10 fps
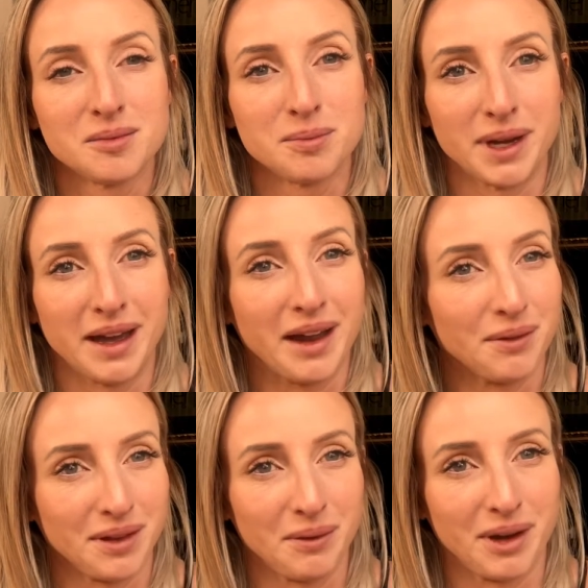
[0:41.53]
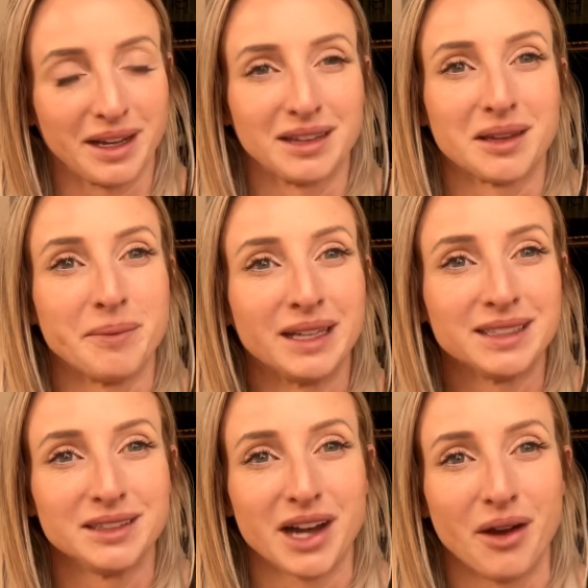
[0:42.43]
but I really want to get the
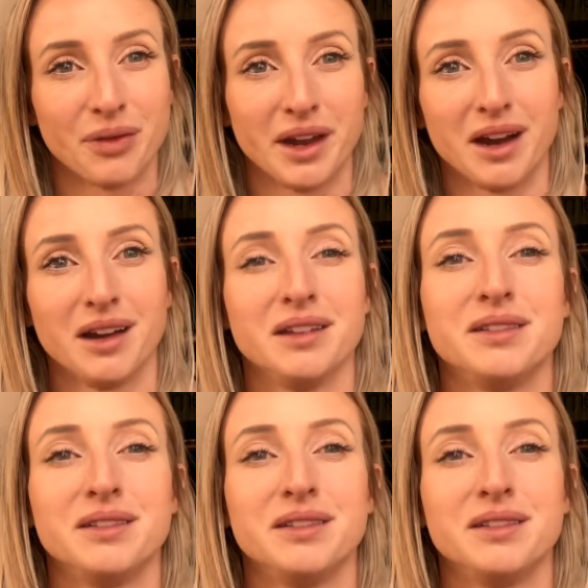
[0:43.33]
message out there.